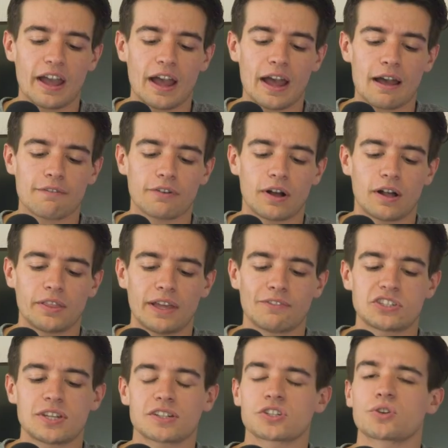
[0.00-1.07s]
have uh, they
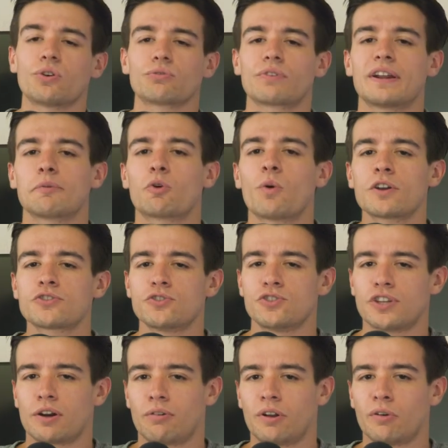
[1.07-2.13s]
have a section called Random Question
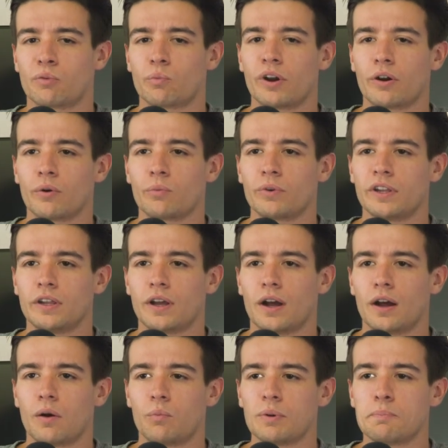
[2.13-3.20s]
Generator where we
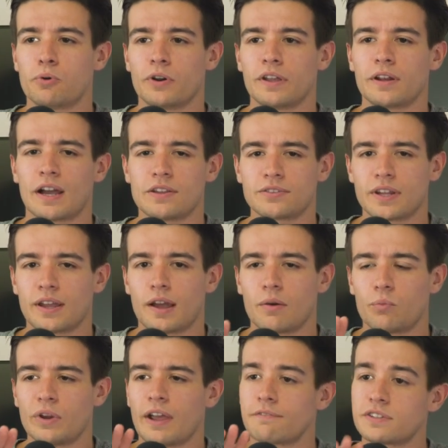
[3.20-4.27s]
uh, we put in. I say uh,
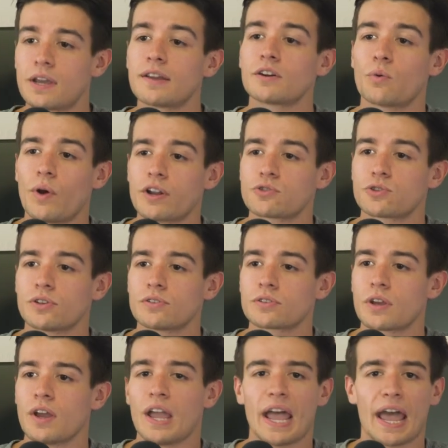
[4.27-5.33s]
we have ten
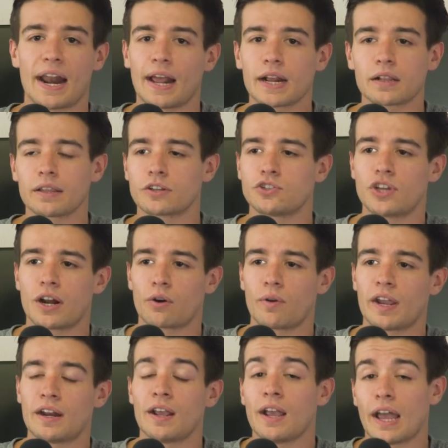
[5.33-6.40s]
questions, and I click
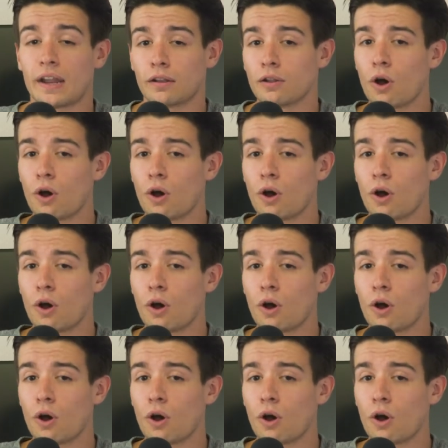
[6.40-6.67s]
generate. And